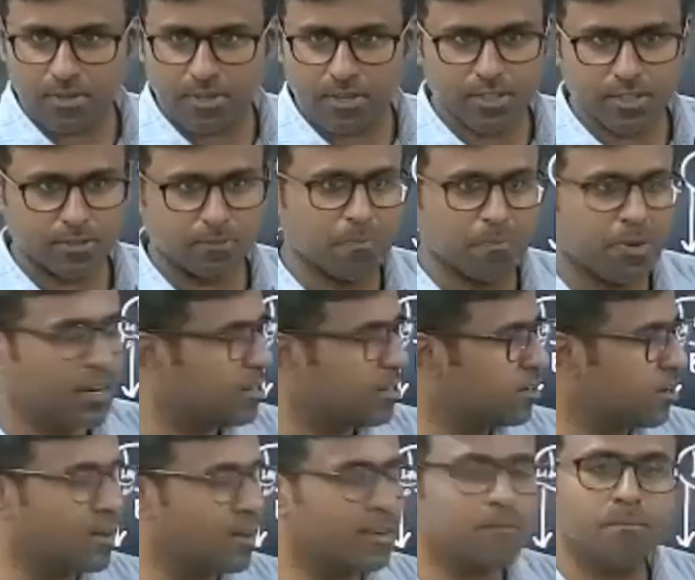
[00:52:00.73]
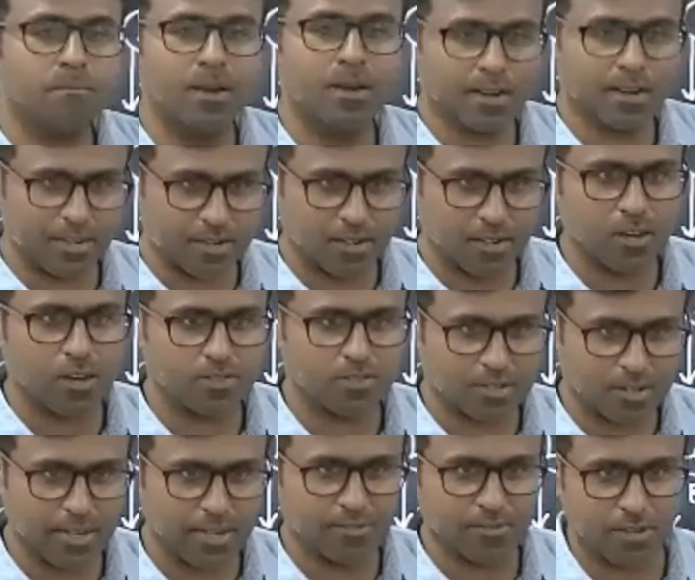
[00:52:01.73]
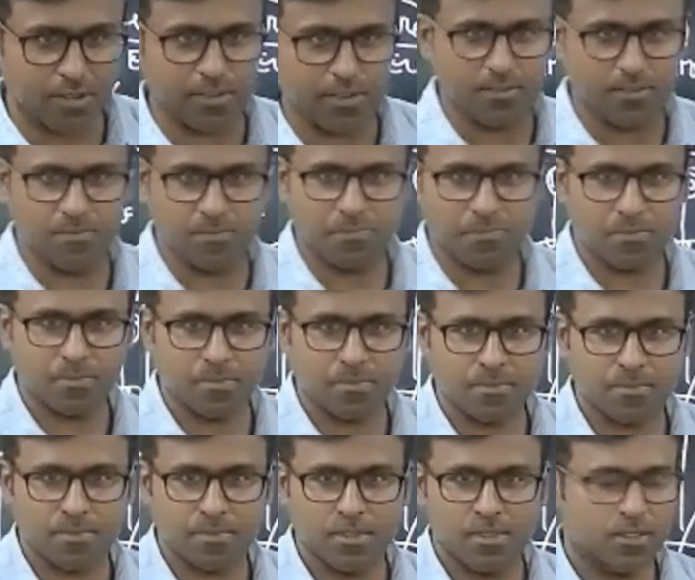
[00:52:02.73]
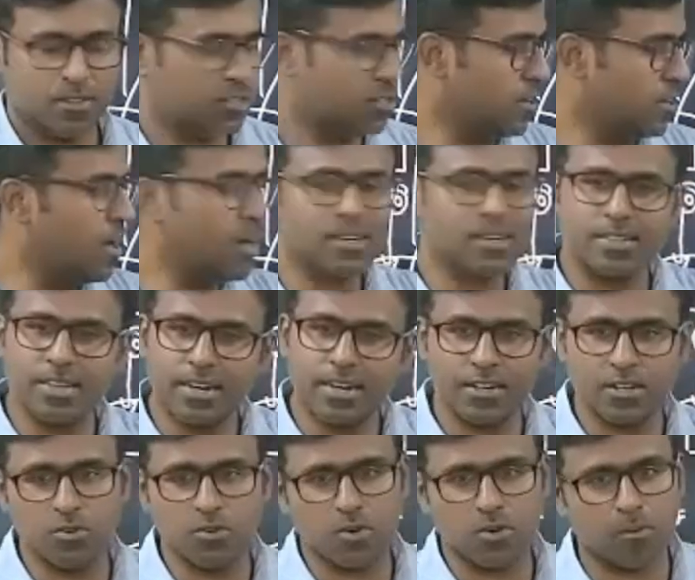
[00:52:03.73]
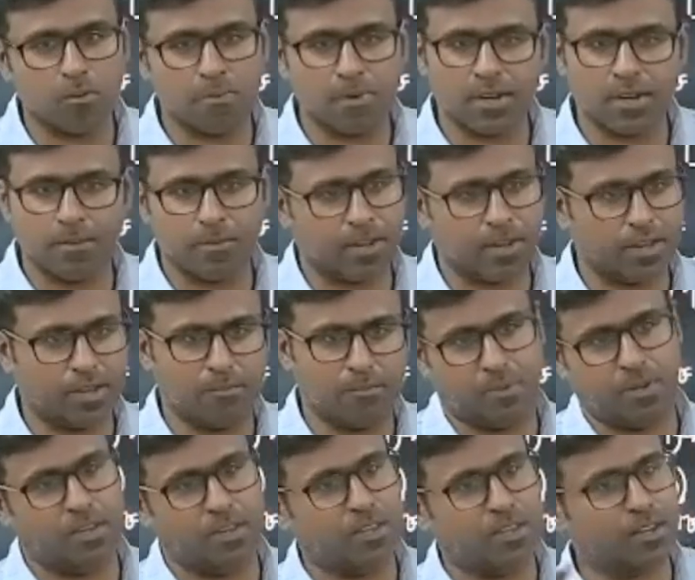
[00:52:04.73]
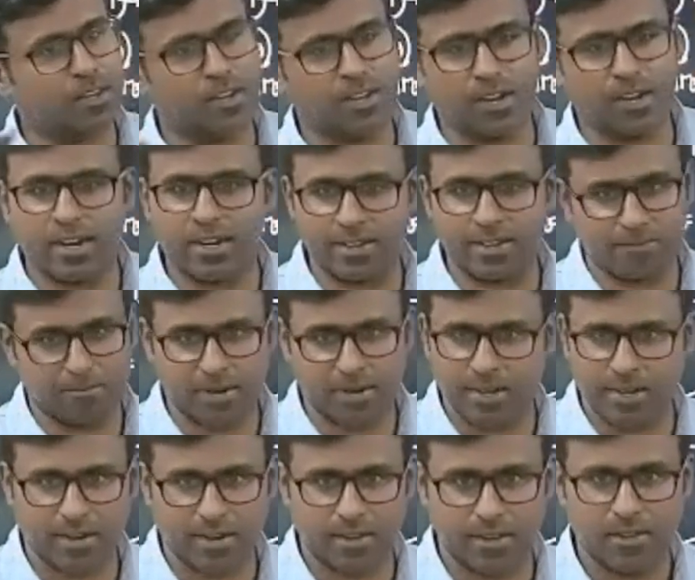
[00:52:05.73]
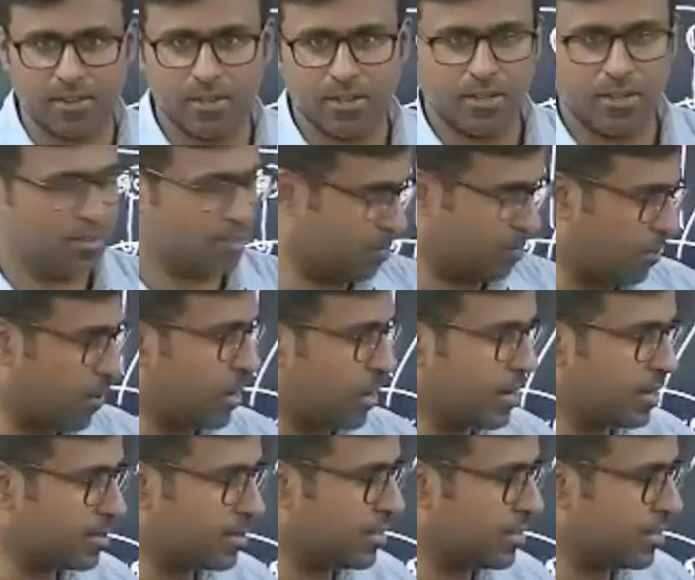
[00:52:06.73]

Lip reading: is built on blood of slavery. It's not that Europe and America are great. The point is